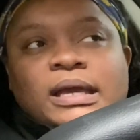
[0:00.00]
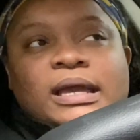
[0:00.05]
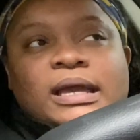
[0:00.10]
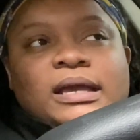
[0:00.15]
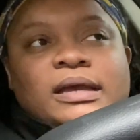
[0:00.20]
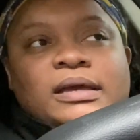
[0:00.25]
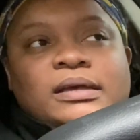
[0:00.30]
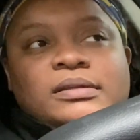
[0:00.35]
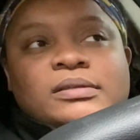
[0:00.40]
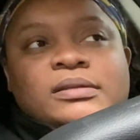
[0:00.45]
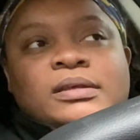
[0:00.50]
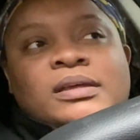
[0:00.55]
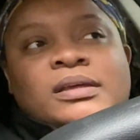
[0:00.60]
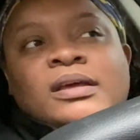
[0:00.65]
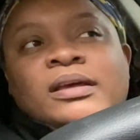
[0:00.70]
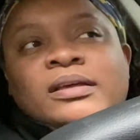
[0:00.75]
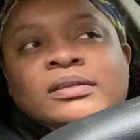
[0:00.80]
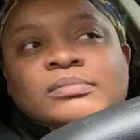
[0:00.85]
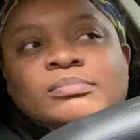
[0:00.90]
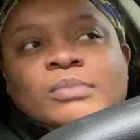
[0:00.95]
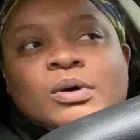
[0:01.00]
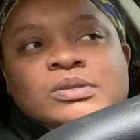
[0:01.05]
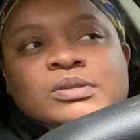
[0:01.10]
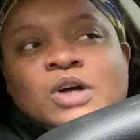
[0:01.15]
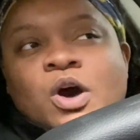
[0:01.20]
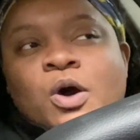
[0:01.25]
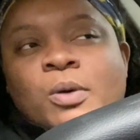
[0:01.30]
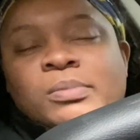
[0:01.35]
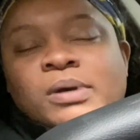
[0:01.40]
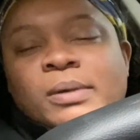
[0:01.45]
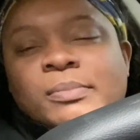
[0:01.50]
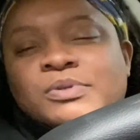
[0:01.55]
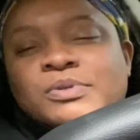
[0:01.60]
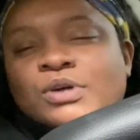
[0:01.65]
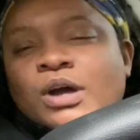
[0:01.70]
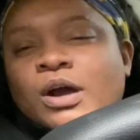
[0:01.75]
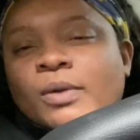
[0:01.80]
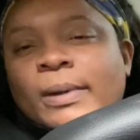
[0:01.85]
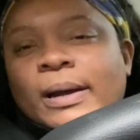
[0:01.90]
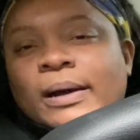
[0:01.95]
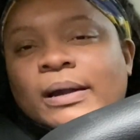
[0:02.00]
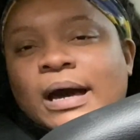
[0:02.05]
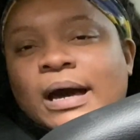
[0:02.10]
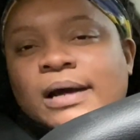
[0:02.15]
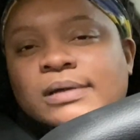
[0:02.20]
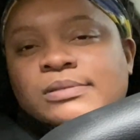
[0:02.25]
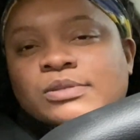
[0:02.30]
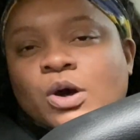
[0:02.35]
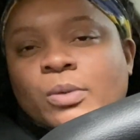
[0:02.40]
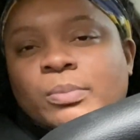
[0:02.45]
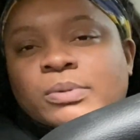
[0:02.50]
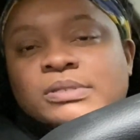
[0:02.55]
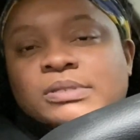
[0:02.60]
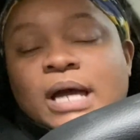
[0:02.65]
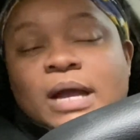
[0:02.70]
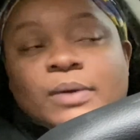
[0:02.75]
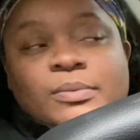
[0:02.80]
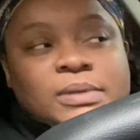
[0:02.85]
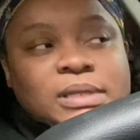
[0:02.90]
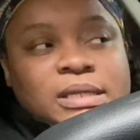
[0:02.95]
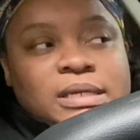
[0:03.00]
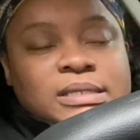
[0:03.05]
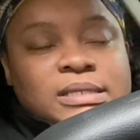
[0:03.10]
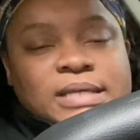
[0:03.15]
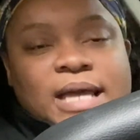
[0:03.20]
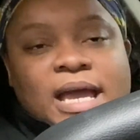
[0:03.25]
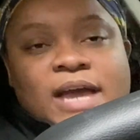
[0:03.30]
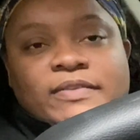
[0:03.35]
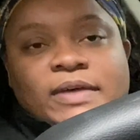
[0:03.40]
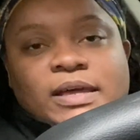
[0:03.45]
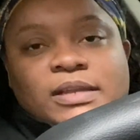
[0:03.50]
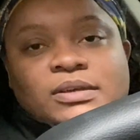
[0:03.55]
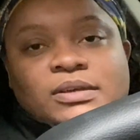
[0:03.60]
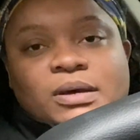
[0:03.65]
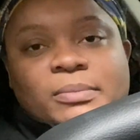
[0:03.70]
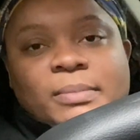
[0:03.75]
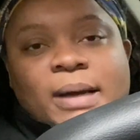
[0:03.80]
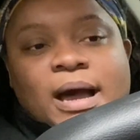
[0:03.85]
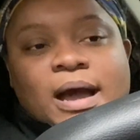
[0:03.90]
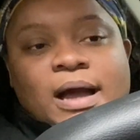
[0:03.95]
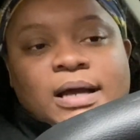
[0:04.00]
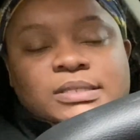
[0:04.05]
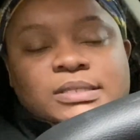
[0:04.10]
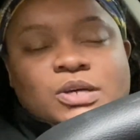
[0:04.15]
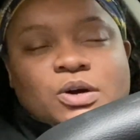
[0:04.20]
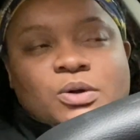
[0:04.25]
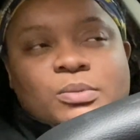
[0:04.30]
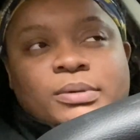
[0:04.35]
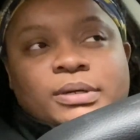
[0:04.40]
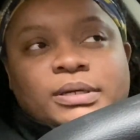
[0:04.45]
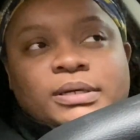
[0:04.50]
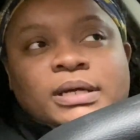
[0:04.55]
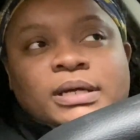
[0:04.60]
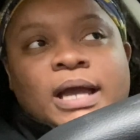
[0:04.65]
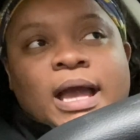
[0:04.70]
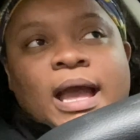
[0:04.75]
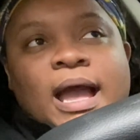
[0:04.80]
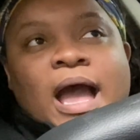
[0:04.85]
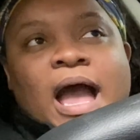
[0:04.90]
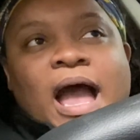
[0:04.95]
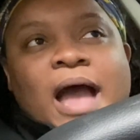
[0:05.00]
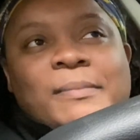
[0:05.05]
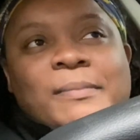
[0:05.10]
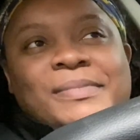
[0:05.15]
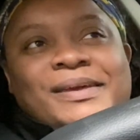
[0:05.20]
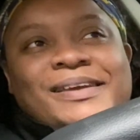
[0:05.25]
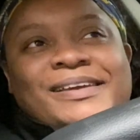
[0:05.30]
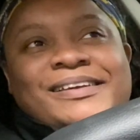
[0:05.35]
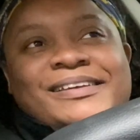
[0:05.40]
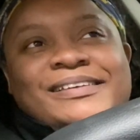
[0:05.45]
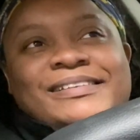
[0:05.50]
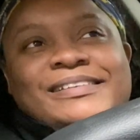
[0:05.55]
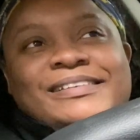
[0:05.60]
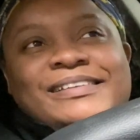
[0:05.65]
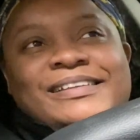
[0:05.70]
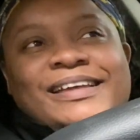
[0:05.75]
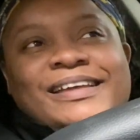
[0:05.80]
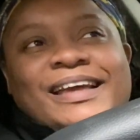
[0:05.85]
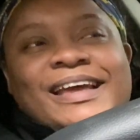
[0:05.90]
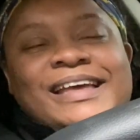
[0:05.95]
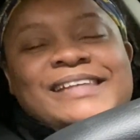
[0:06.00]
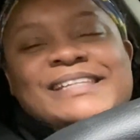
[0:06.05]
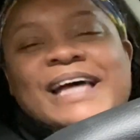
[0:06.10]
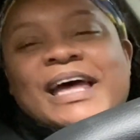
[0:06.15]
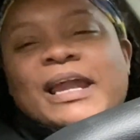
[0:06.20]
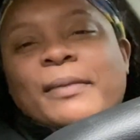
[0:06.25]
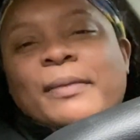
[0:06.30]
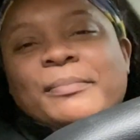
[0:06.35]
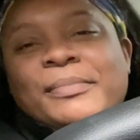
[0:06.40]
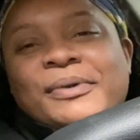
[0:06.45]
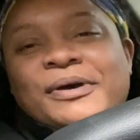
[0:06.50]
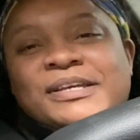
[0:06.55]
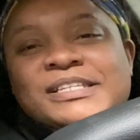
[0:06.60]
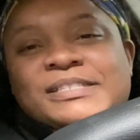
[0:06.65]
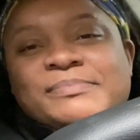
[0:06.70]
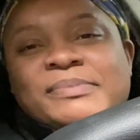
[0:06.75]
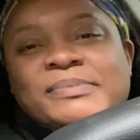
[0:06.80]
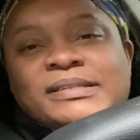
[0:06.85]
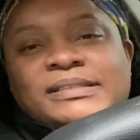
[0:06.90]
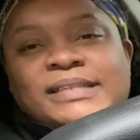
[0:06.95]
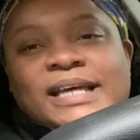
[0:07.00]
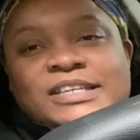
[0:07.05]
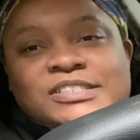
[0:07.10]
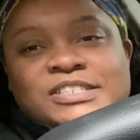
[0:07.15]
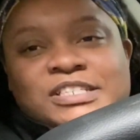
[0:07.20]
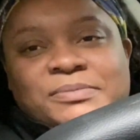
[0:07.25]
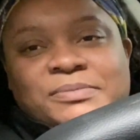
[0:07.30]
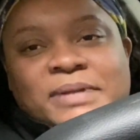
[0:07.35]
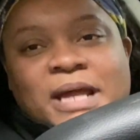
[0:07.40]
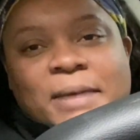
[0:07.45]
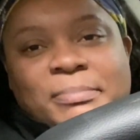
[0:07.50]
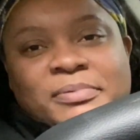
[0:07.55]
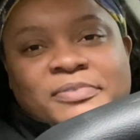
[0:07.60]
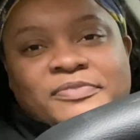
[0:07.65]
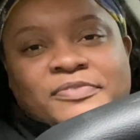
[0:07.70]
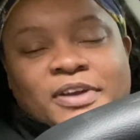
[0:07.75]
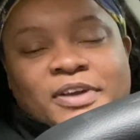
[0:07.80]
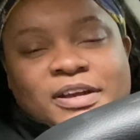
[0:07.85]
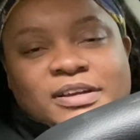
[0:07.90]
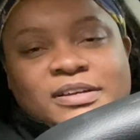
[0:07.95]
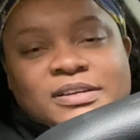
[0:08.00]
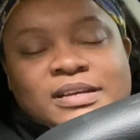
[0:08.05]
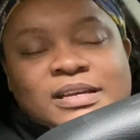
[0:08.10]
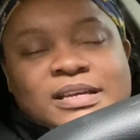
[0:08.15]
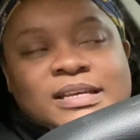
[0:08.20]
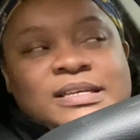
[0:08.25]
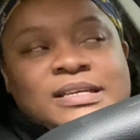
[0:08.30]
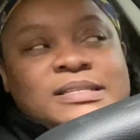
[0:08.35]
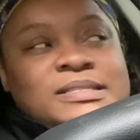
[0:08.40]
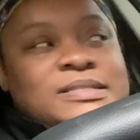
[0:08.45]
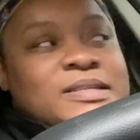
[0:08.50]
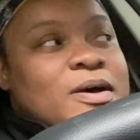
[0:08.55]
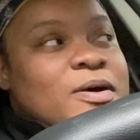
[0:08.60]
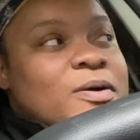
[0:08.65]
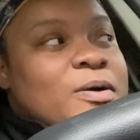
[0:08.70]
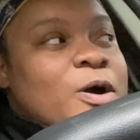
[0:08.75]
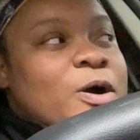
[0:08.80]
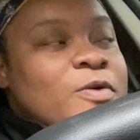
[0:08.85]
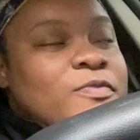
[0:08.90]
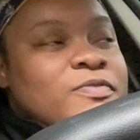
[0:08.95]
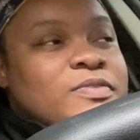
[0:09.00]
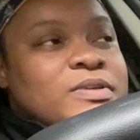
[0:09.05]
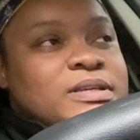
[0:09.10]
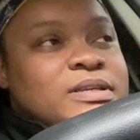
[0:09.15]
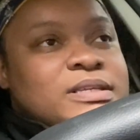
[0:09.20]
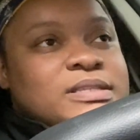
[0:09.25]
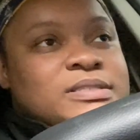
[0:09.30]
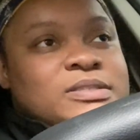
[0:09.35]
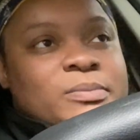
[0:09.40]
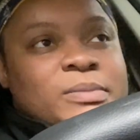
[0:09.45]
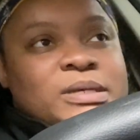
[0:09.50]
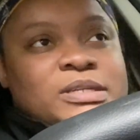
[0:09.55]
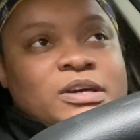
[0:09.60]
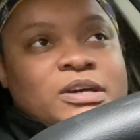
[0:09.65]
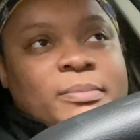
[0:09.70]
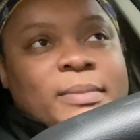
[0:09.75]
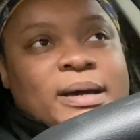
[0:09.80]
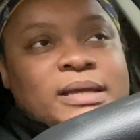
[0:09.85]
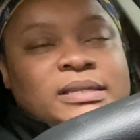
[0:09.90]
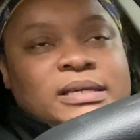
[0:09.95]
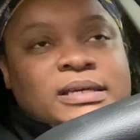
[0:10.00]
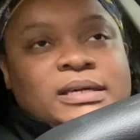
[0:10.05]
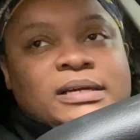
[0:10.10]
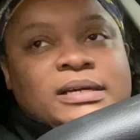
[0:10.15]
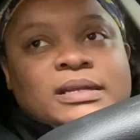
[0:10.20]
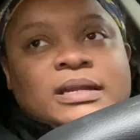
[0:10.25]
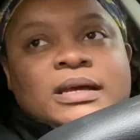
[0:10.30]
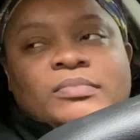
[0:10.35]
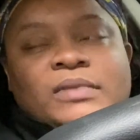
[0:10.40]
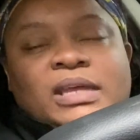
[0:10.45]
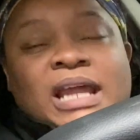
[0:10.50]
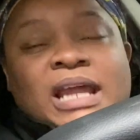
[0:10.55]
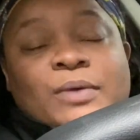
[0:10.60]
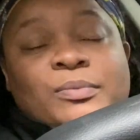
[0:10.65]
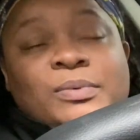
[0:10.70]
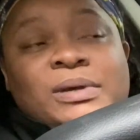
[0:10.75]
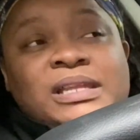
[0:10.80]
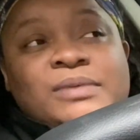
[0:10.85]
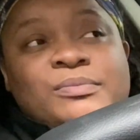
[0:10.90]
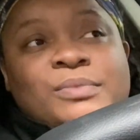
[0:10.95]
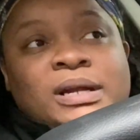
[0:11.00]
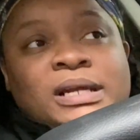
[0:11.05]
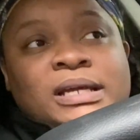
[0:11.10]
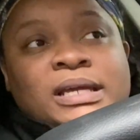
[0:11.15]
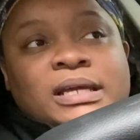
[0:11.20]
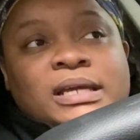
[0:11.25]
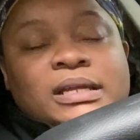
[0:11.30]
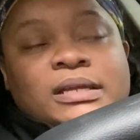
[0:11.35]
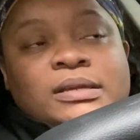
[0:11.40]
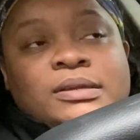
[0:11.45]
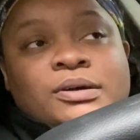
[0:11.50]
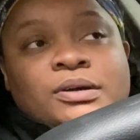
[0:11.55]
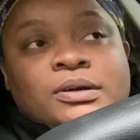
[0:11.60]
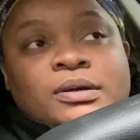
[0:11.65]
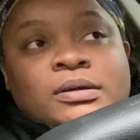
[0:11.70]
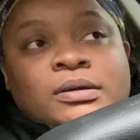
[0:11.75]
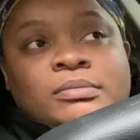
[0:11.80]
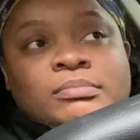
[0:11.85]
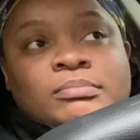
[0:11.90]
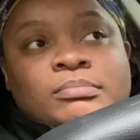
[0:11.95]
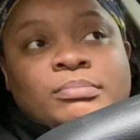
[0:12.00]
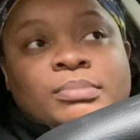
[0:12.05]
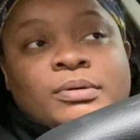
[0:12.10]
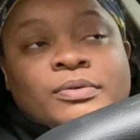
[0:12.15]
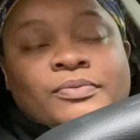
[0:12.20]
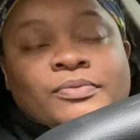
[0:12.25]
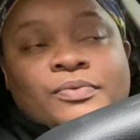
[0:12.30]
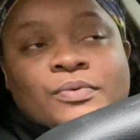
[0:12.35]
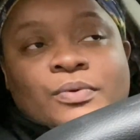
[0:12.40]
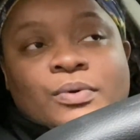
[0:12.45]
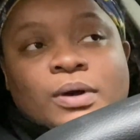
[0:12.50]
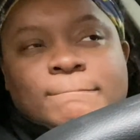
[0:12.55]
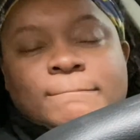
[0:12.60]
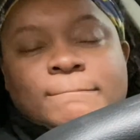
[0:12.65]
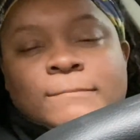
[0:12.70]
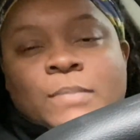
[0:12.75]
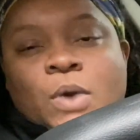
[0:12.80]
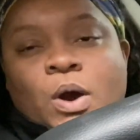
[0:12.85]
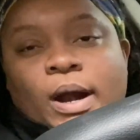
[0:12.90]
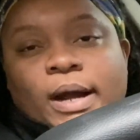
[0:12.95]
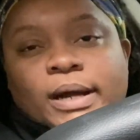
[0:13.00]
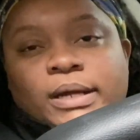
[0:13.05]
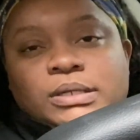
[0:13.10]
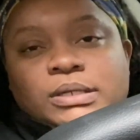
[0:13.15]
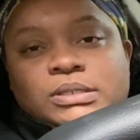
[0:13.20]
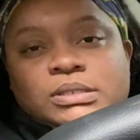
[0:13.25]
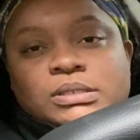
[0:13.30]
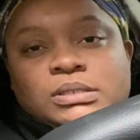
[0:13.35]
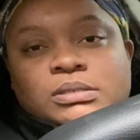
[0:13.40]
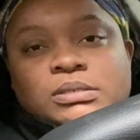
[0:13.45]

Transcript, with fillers: and most homecomings are around October so I really need to have that done by October. I mean, it's not a must, but that's just what I prefer. So hopefully it's gonna be done by then. And I really wanna get it done before March.